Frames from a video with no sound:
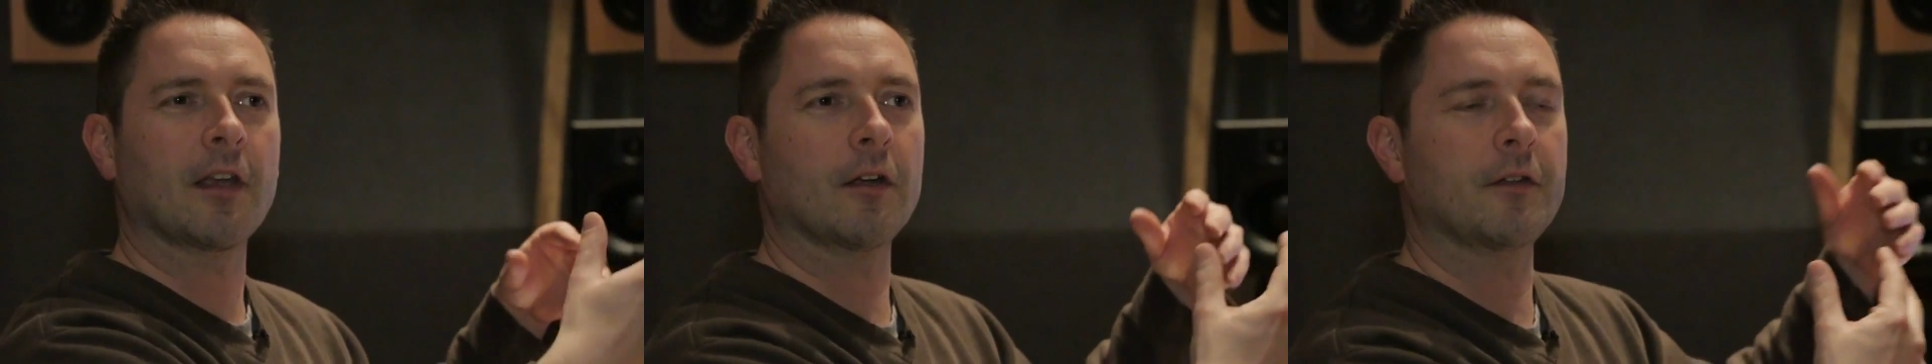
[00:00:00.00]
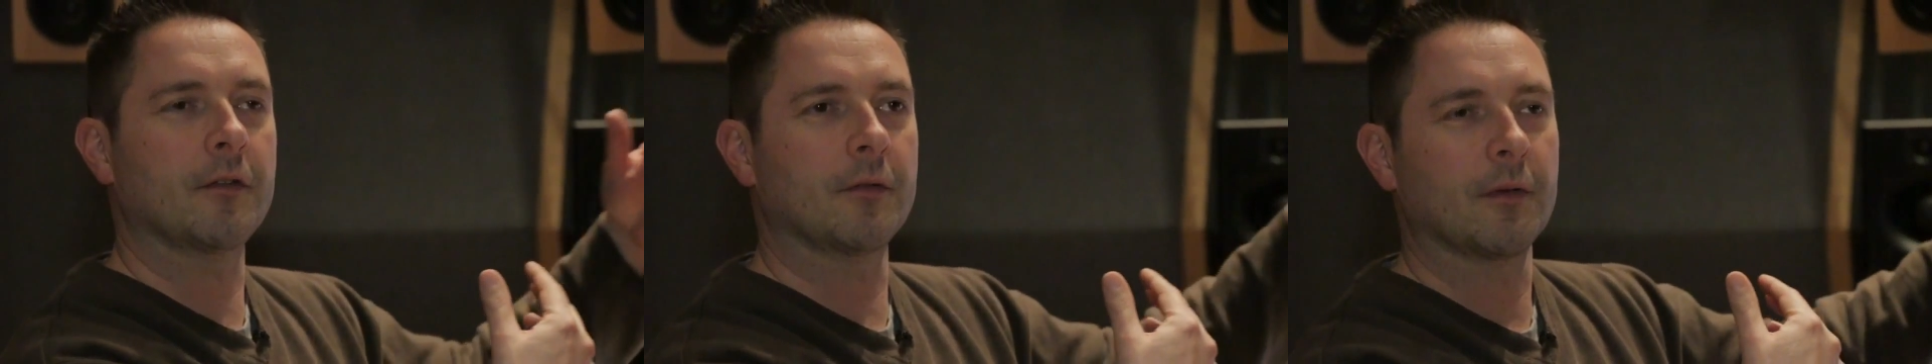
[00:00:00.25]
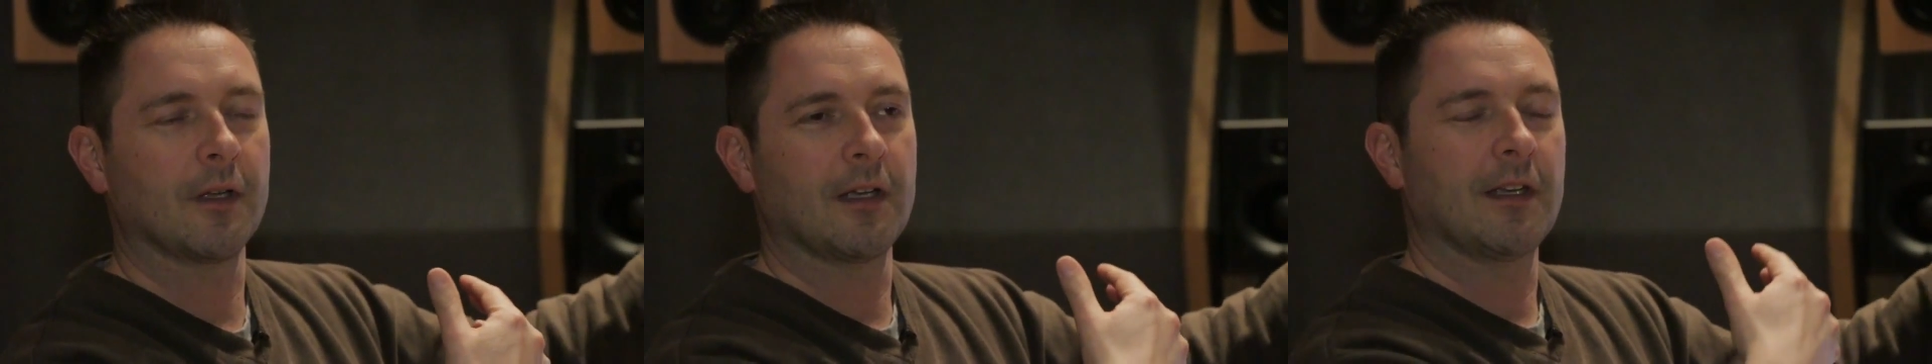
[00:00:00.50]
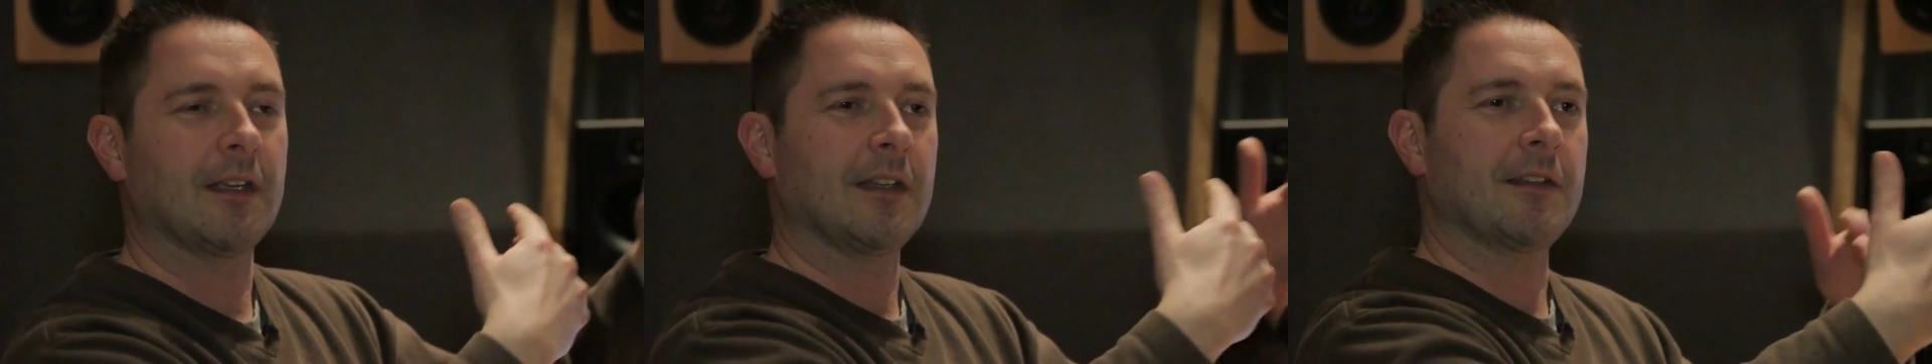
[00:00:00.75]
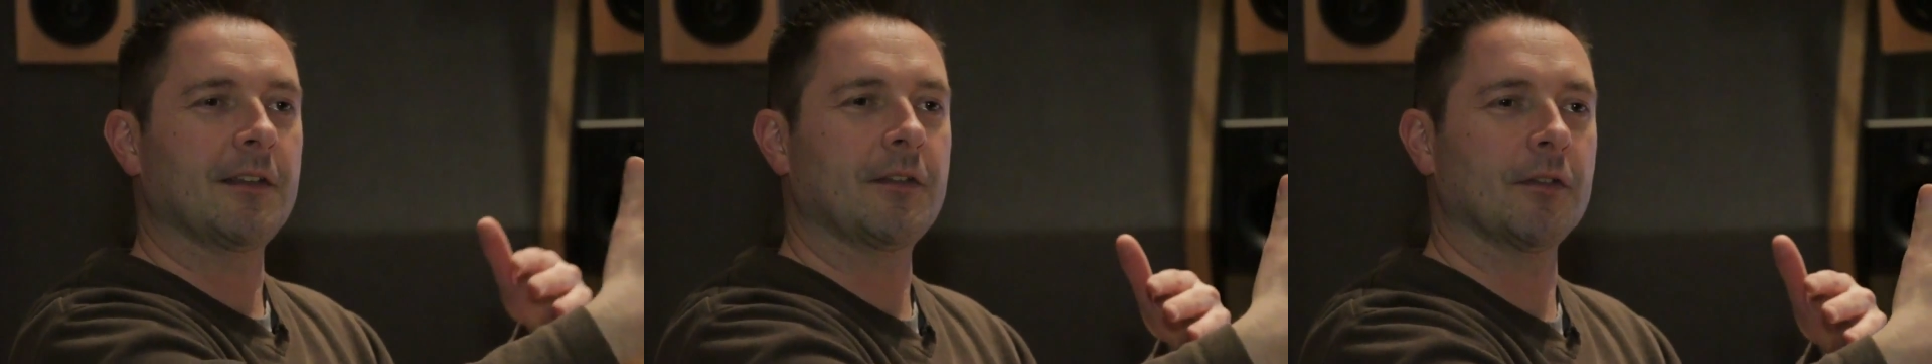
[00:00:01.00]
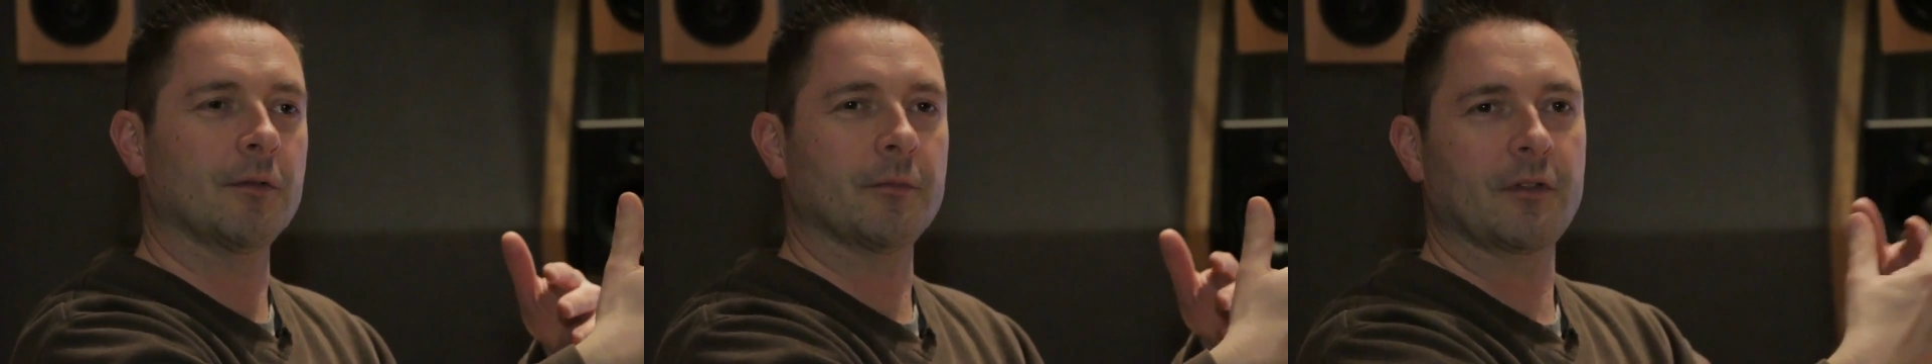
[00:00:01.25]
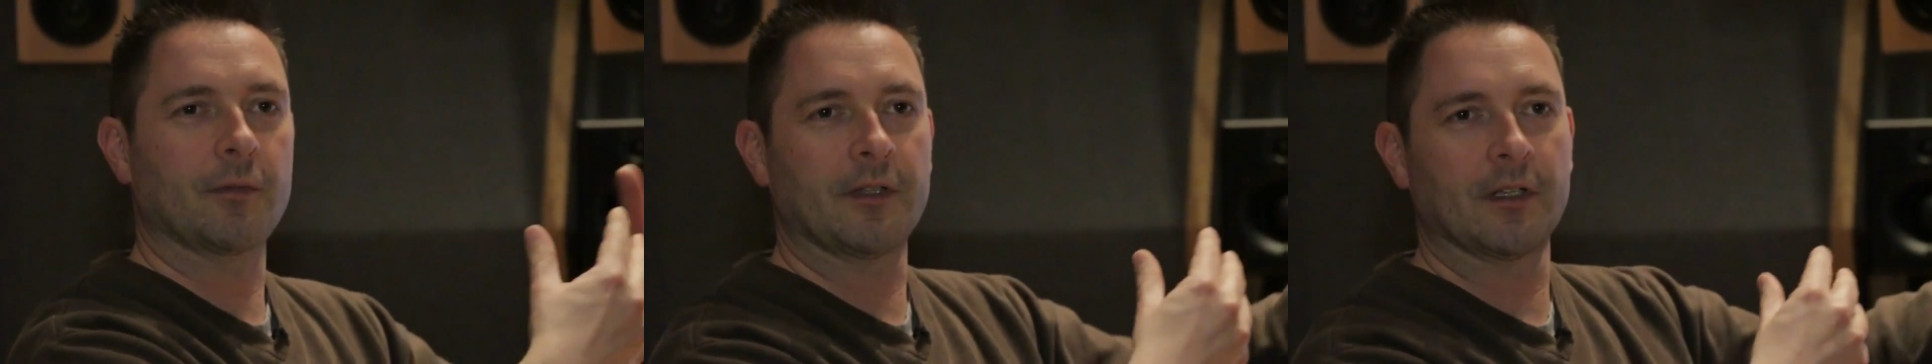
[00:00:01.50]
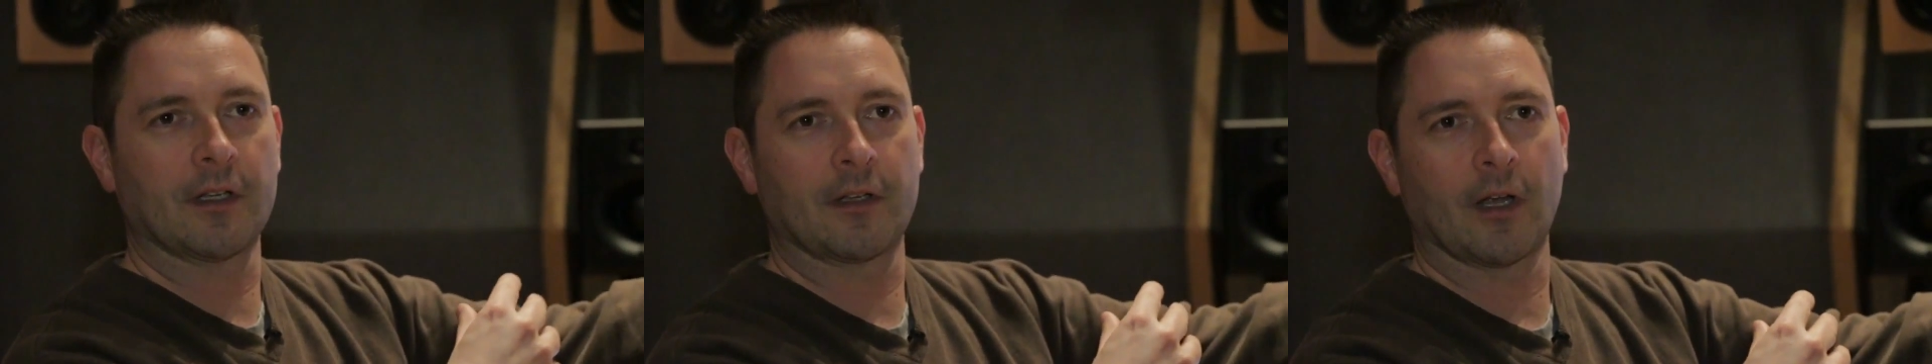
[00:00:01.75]
hard to discern
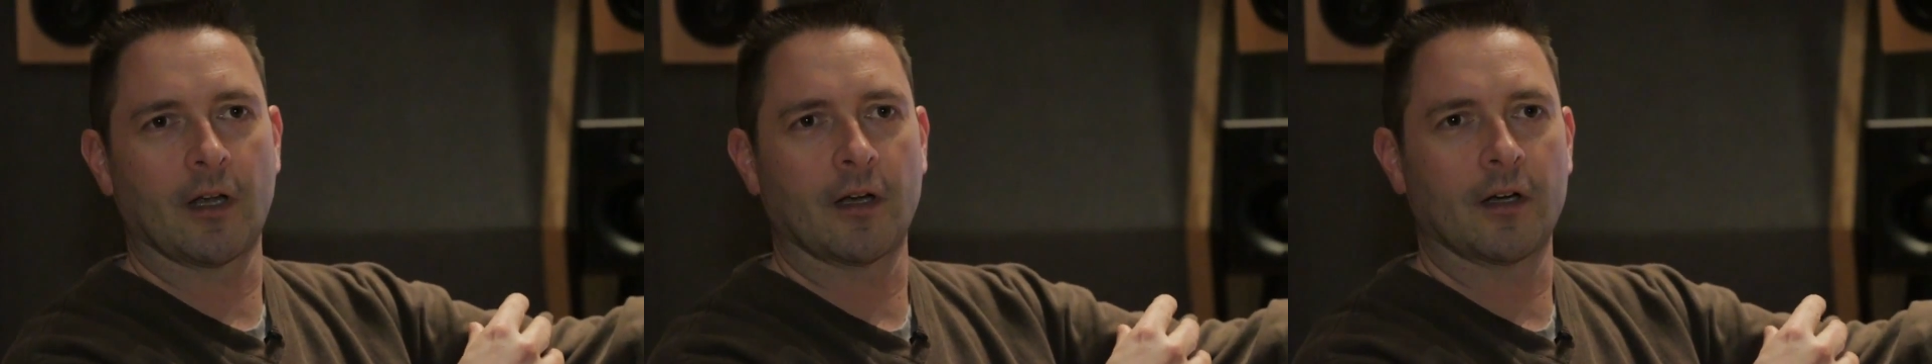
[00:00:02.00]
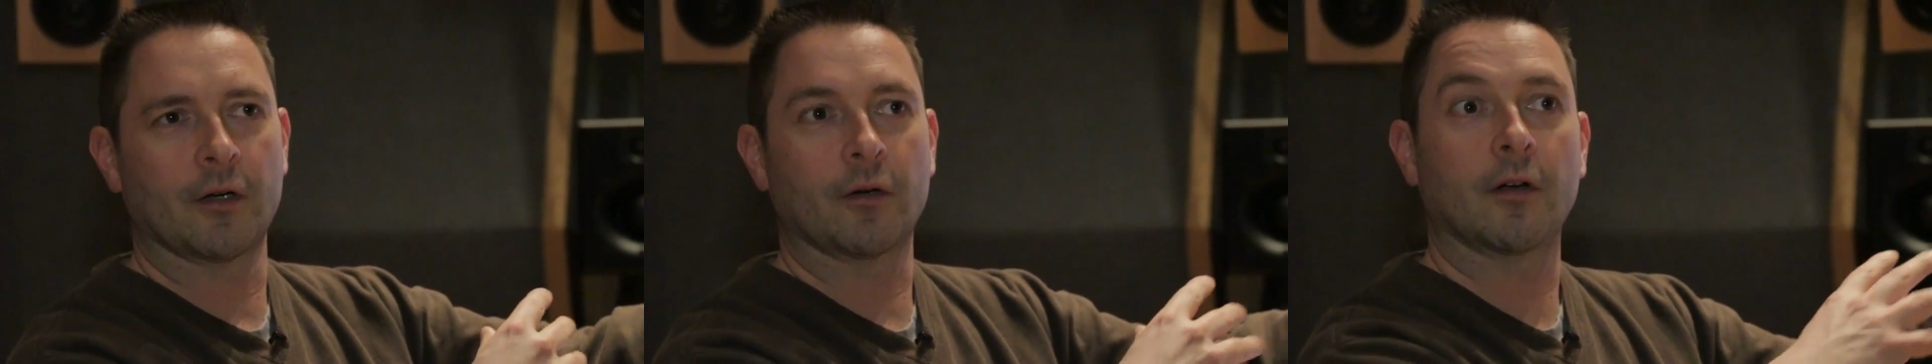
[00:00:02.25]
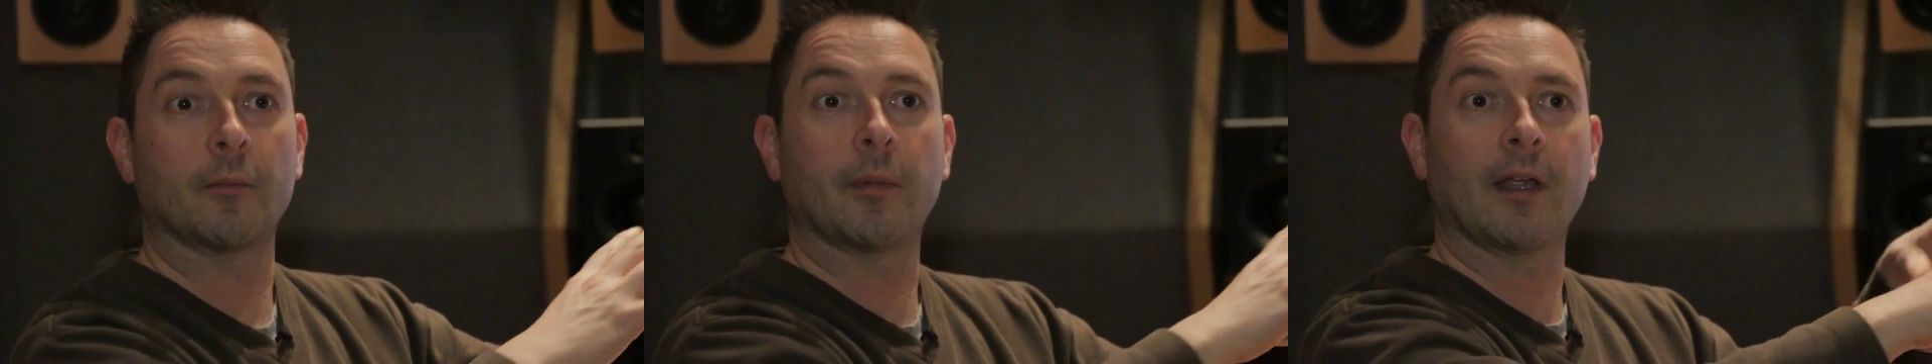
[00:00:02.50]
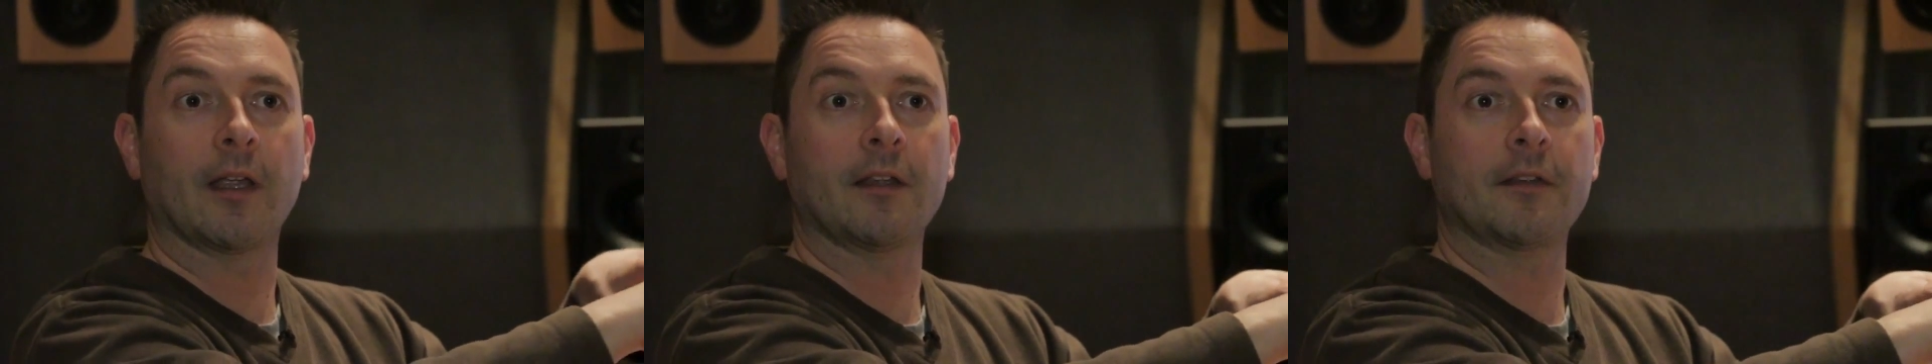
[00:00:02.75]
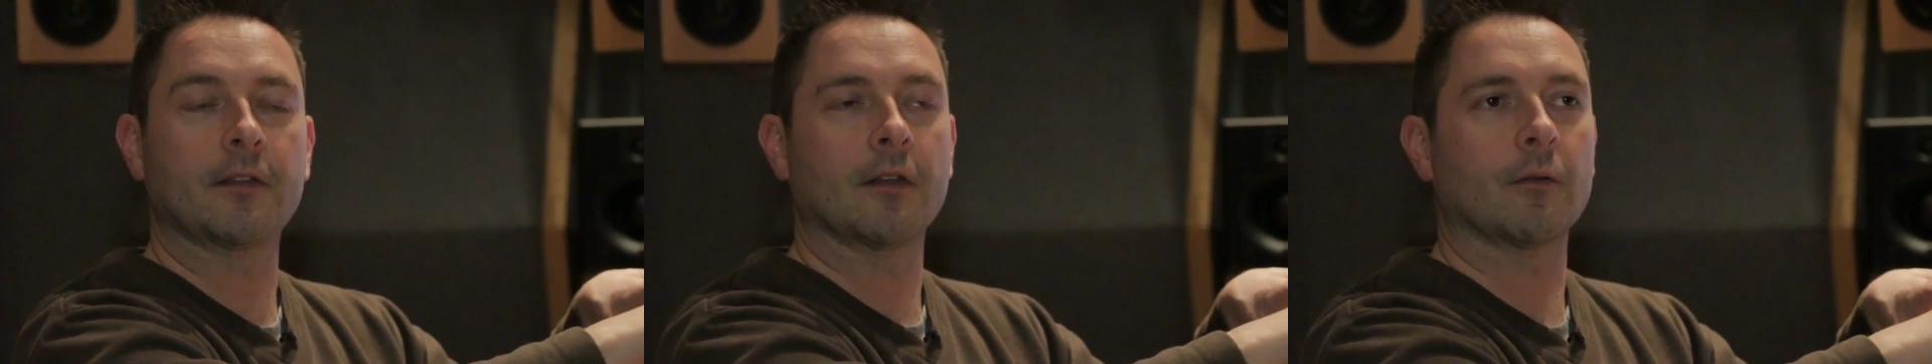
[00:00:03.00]
between the guitar or a bass,